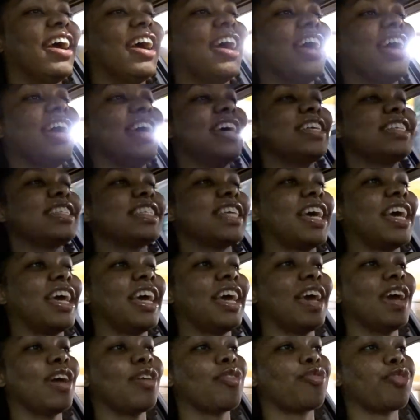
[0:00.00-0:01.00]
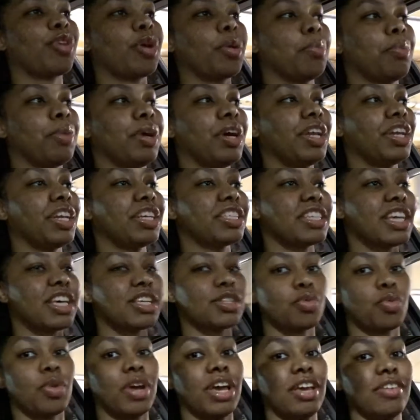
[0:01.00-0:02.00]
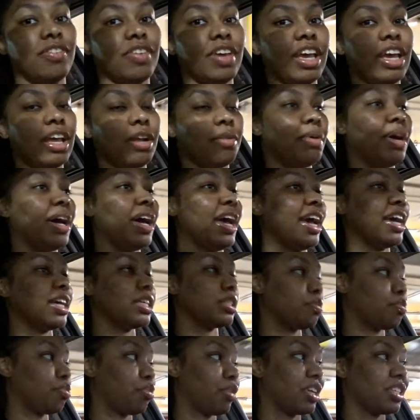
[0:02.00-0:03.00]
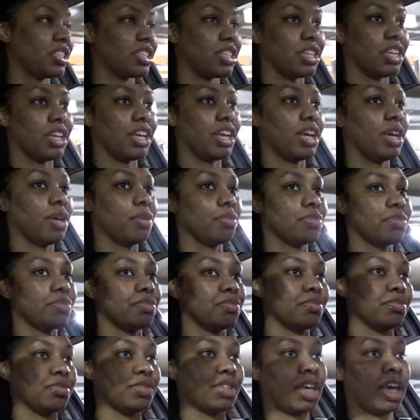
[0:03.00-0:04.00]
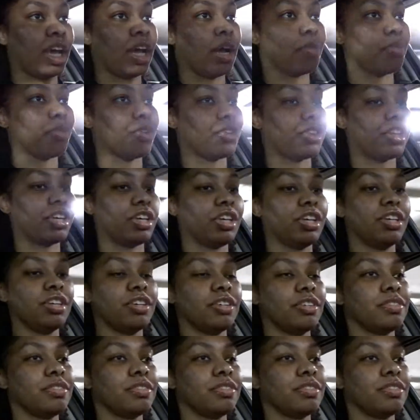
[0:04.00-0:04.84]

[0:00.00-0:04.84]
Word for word: it's a hand-free button. It says wave hand. My ass press the damn camera thing.